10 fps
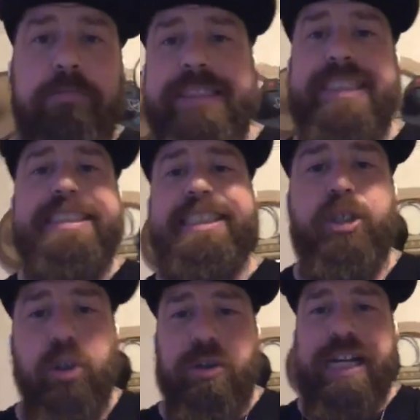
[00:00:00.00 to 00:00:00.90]
But
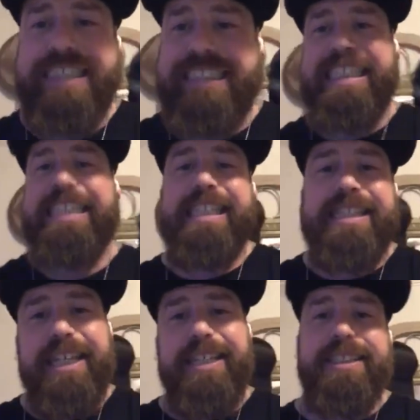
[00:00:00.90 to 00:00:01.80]
still, when I see the
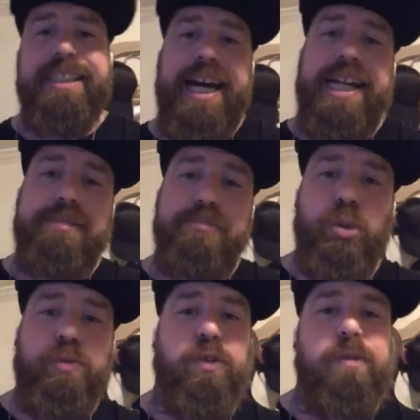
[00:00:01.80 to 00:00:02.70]
things that God has
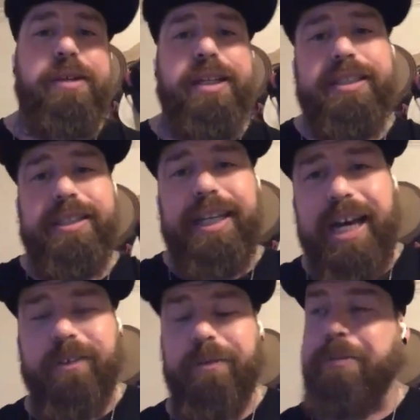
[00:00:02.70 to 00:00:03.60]
moved for me and has
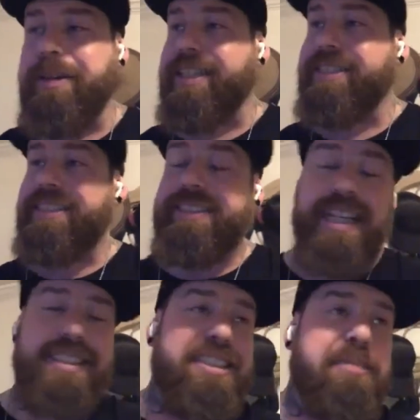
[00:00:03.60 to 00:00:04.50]
allowed for me, man, I,
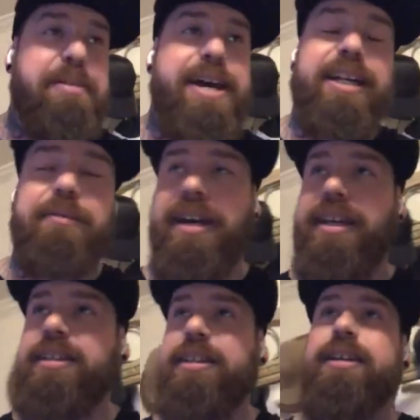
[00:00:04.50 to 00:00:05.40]
I sit back I'm
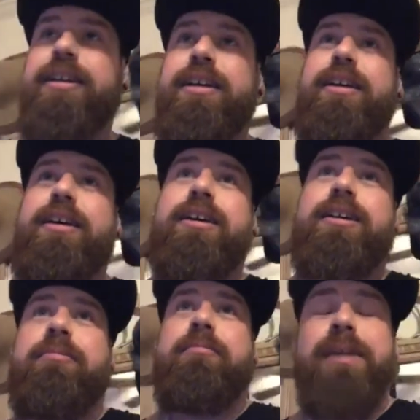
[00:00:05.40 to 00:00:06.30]
like,
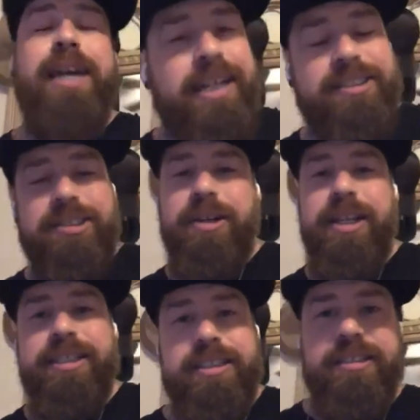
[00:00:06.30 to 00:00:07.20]
man, this is
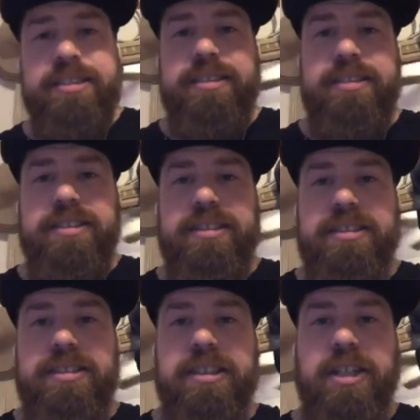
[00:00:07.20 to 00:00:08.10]
crazy.
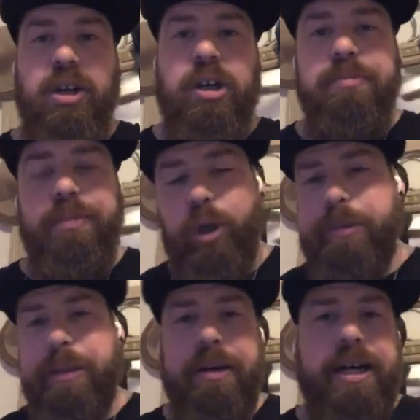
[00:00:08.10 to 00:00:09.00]
You know, it
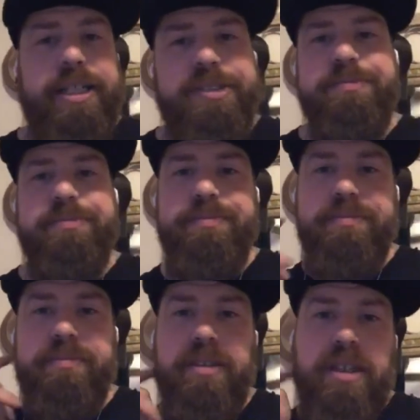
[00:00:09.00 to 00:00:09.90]
blows my mind.
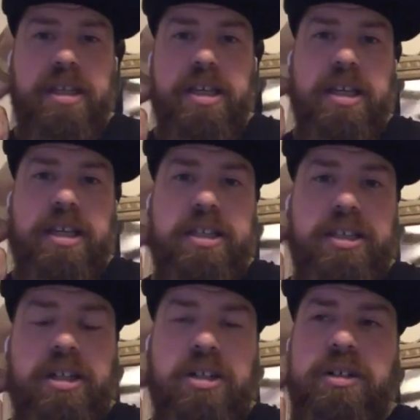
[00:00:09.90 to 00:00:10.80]

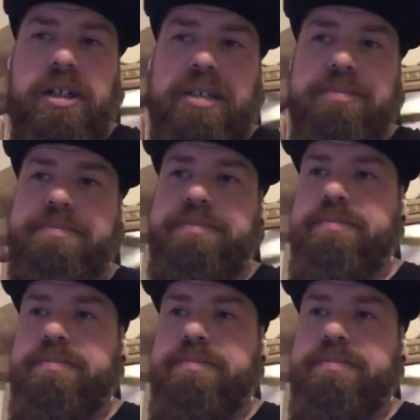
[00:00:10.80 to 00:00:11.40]
You know, um,